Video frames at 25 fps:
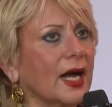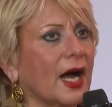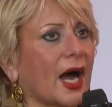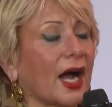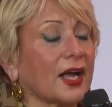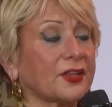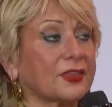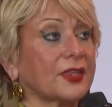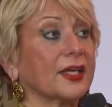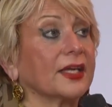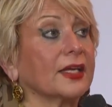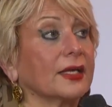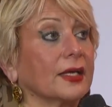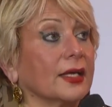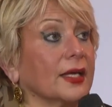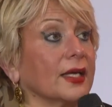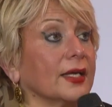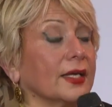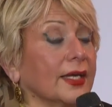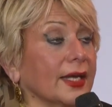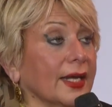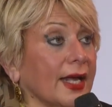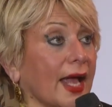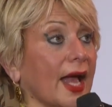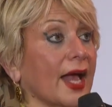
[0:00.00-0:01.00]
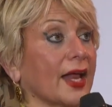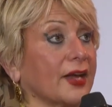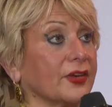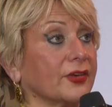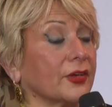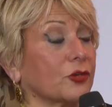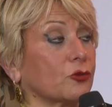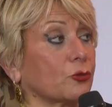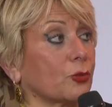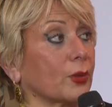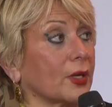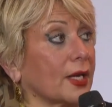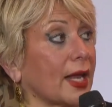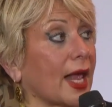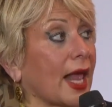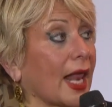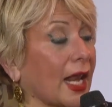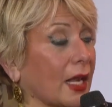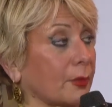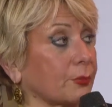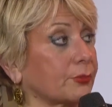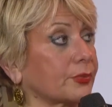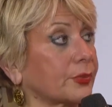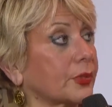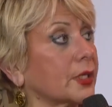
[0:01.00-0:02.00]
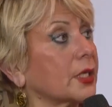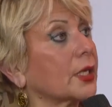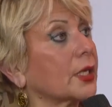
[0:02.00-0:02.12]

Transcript: I think in the end it will help